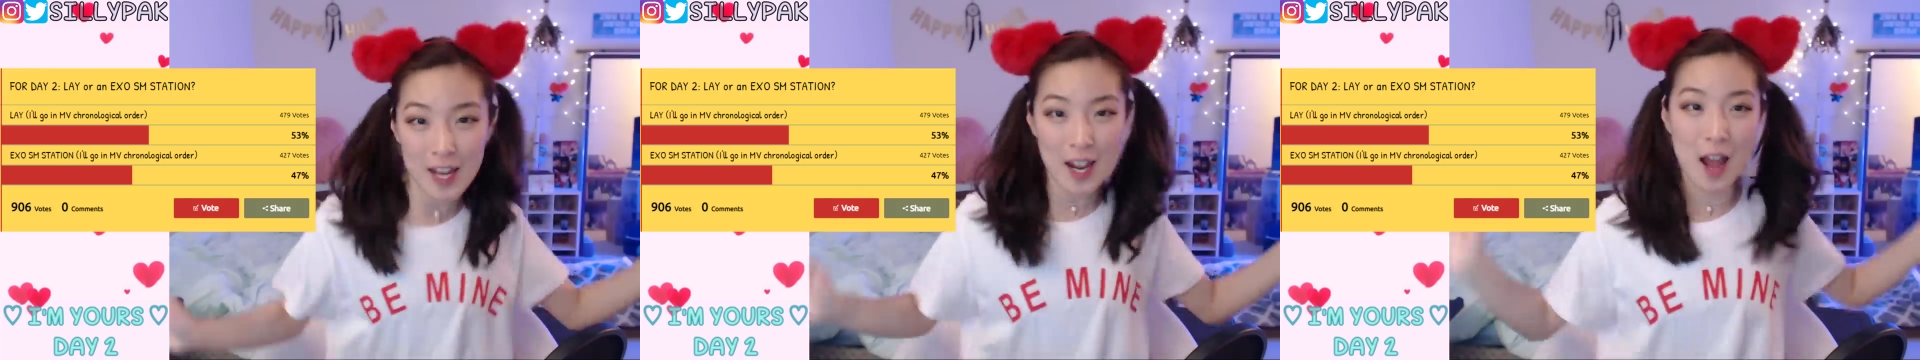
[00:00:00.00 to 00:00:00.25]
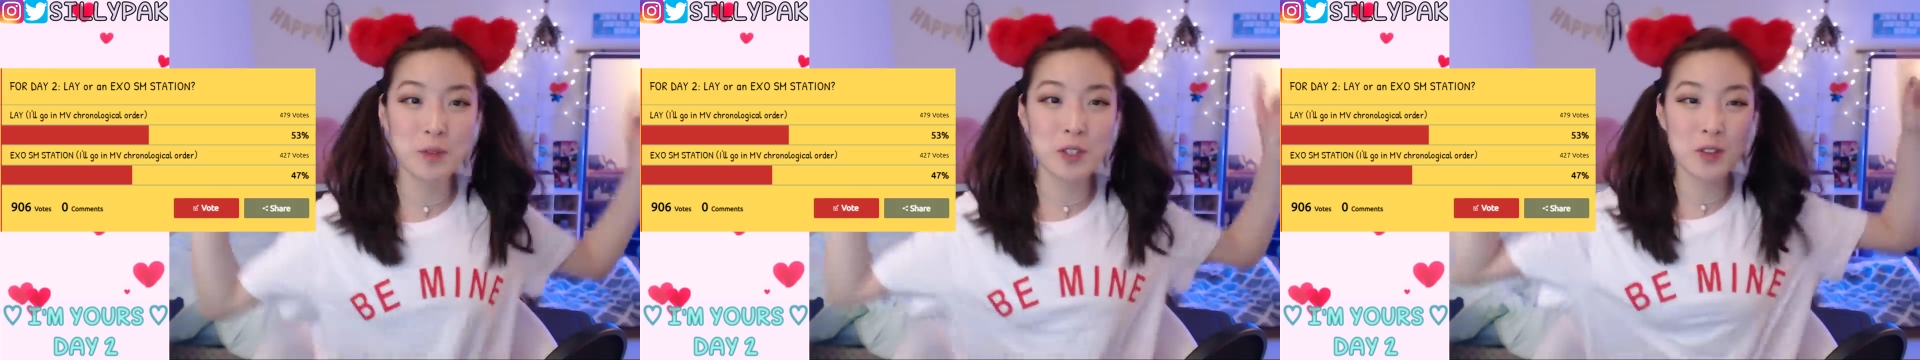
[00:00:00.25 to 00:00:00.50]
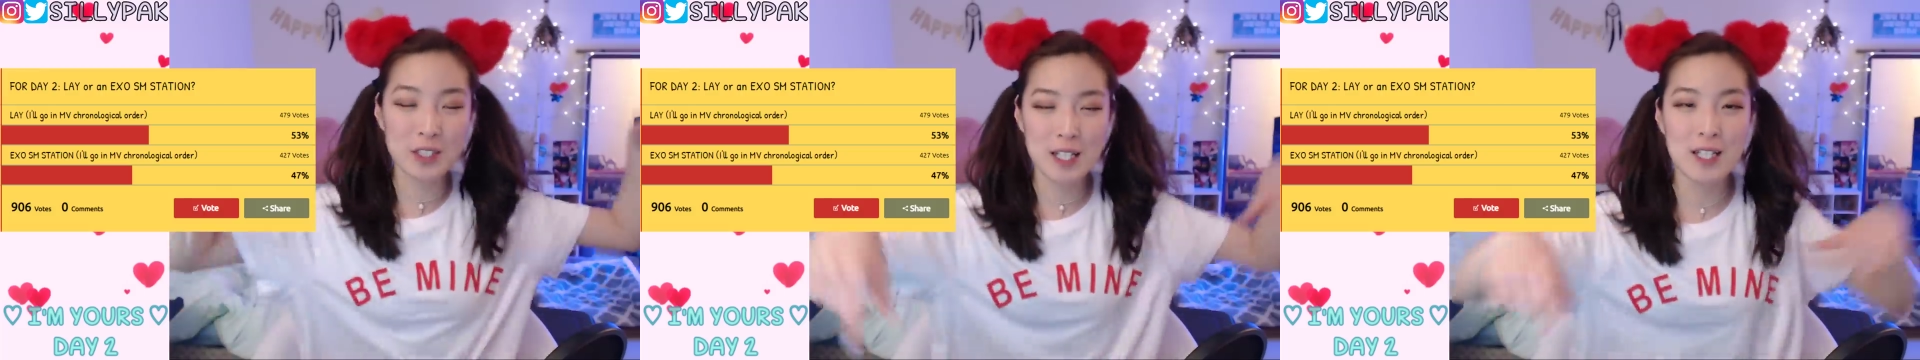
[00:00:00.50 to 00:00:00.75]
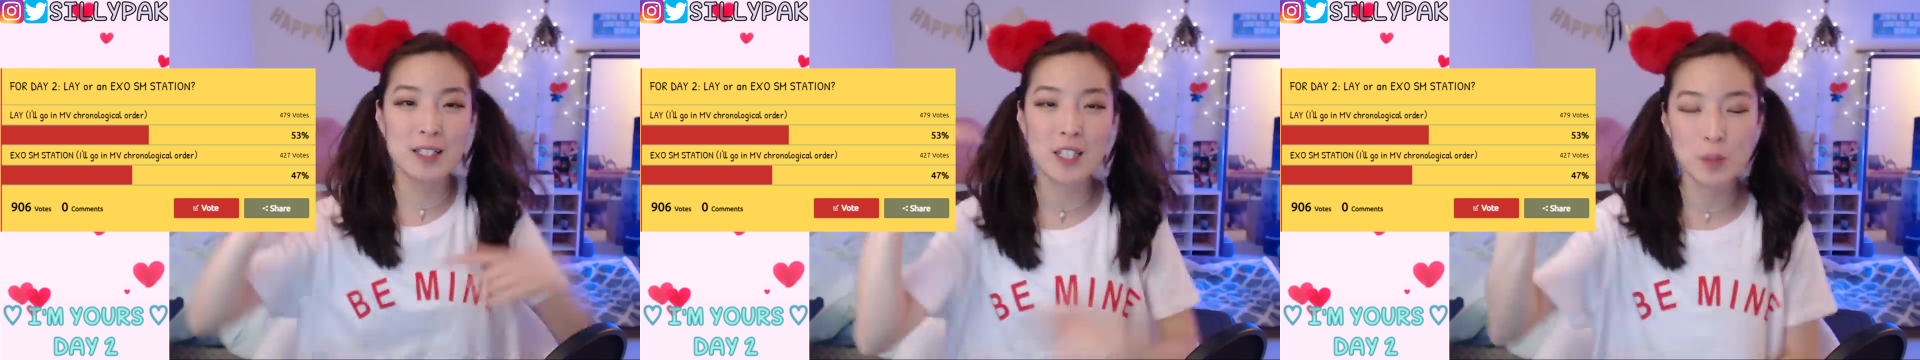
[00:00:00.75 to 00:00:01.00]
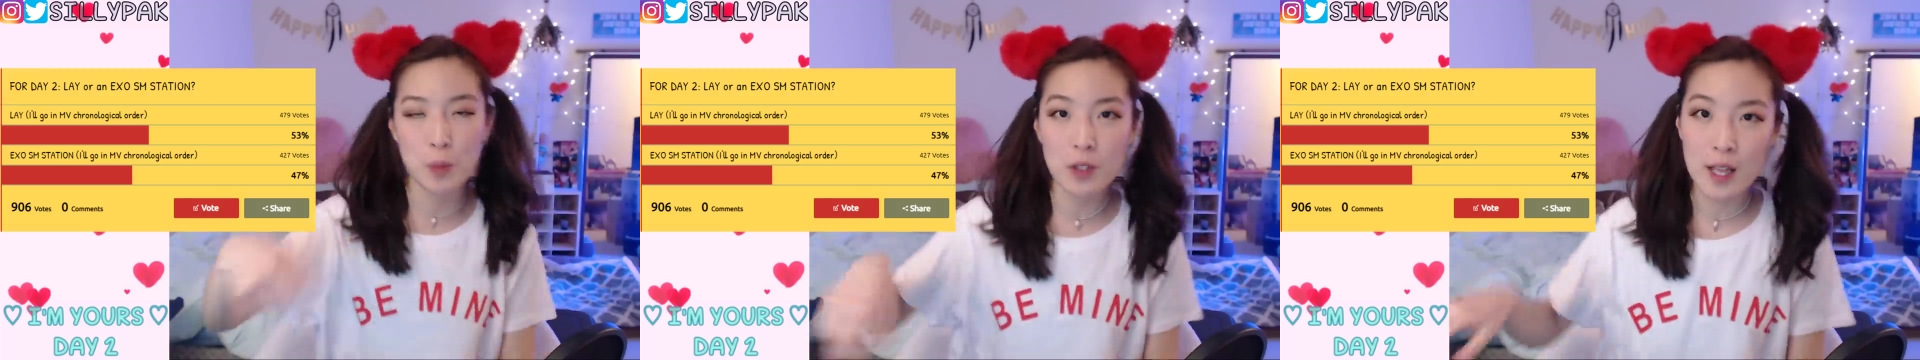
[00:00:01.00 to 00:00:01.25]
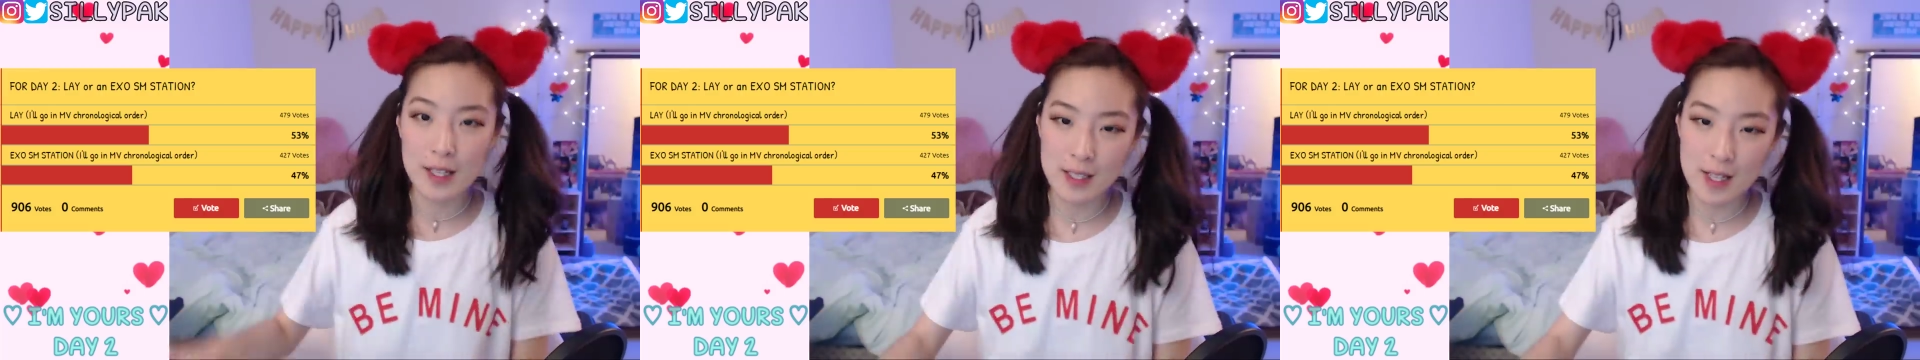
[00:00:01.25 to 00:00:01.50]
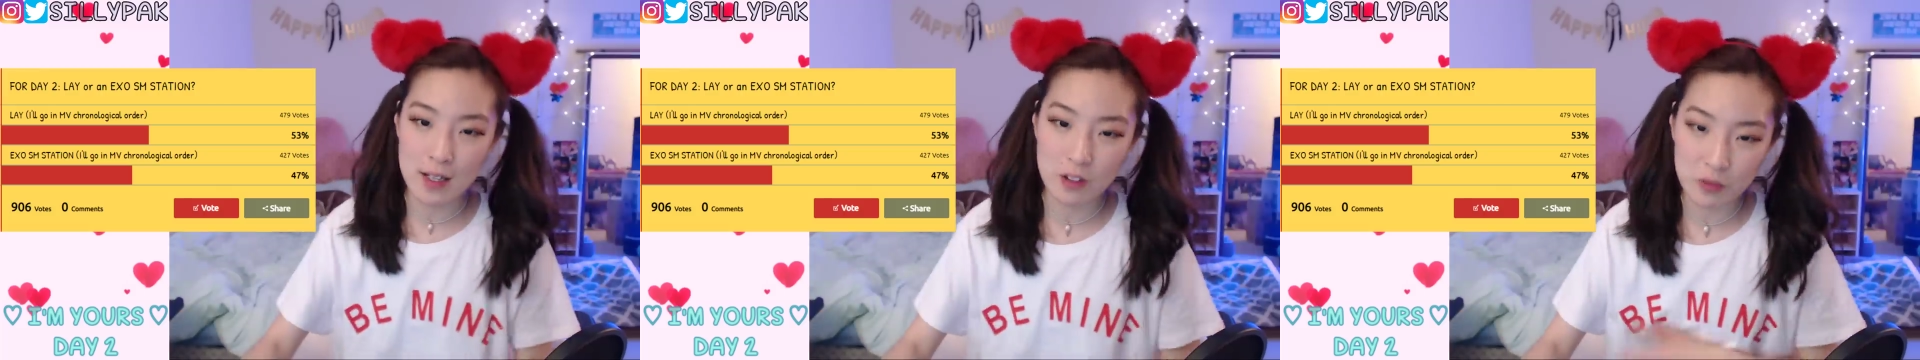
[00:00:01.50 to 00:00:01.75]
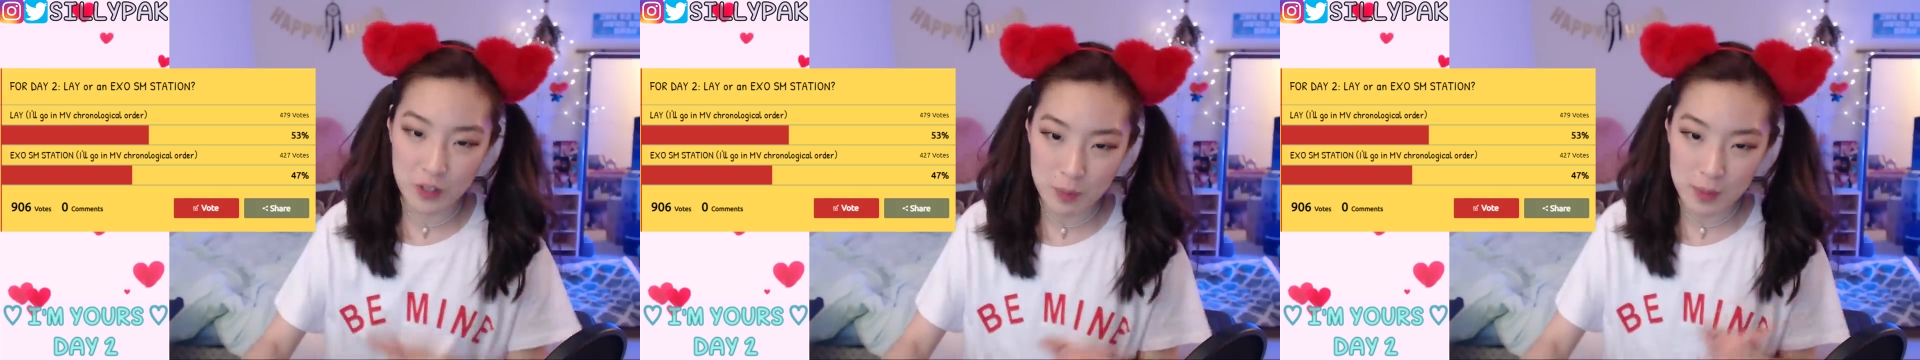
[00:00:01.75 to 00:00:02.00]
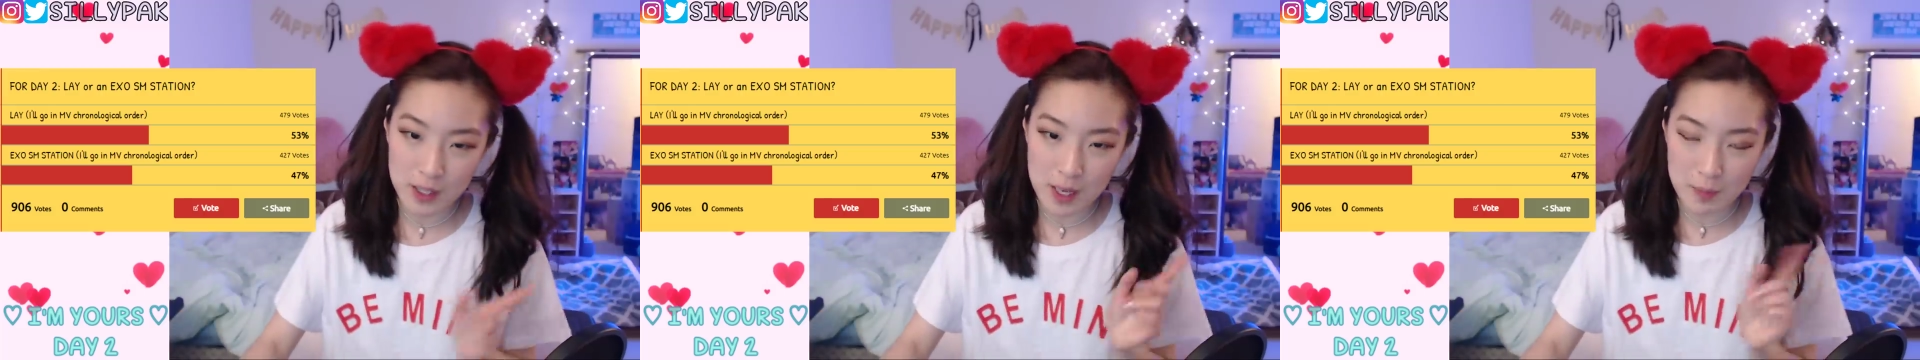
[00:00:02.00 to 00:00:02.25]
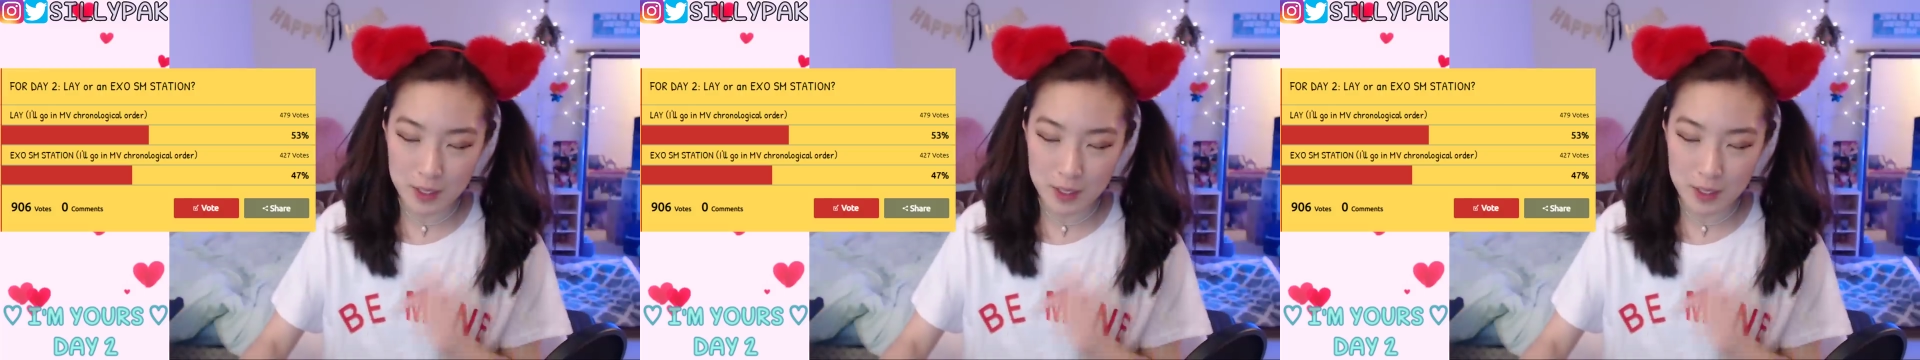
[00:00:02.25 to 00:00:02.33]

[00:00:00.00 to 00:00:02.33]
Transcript: I'm so excited. This poll ended at 3 p.m.